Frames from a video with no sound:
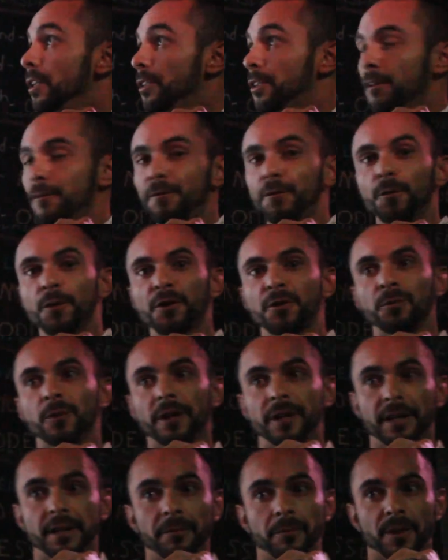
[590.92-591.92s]
The fourth
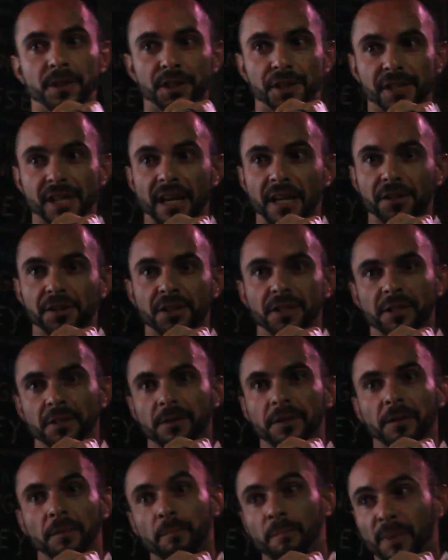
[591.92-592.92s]
one, which is actually
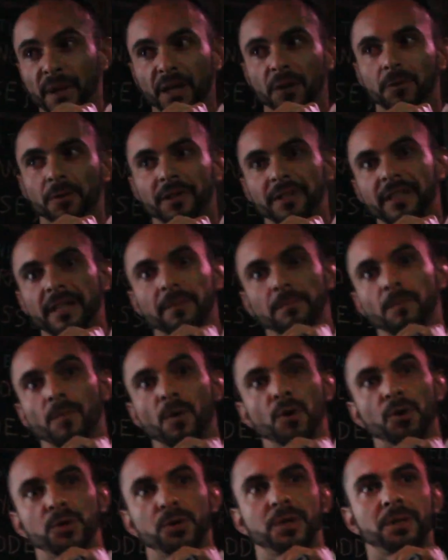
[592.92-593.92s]
the big one that
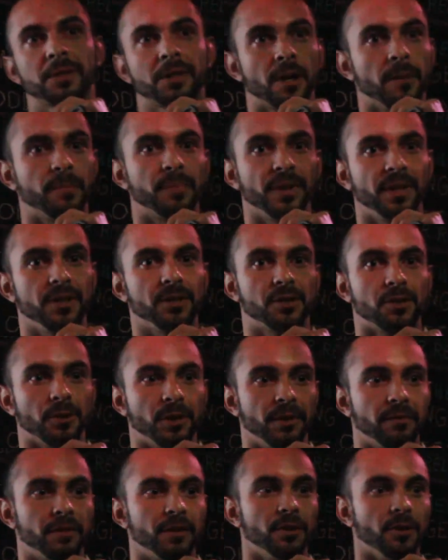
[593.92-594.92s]
most companies don't
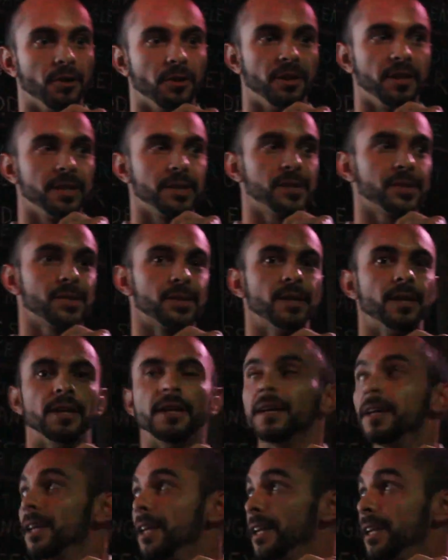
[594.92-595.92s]
even notice,
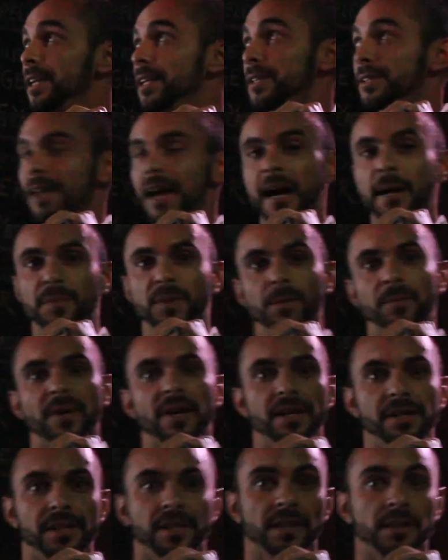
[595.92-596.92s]
is
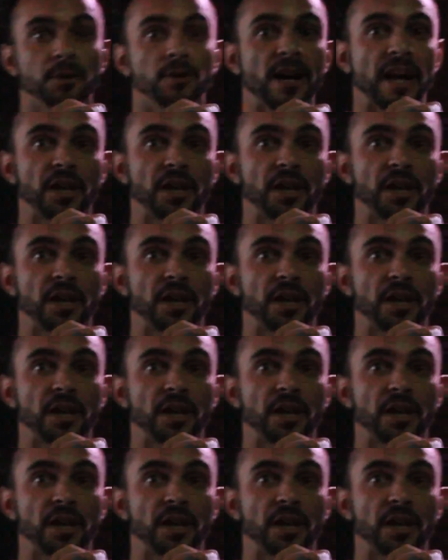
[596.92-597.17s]
optimizing your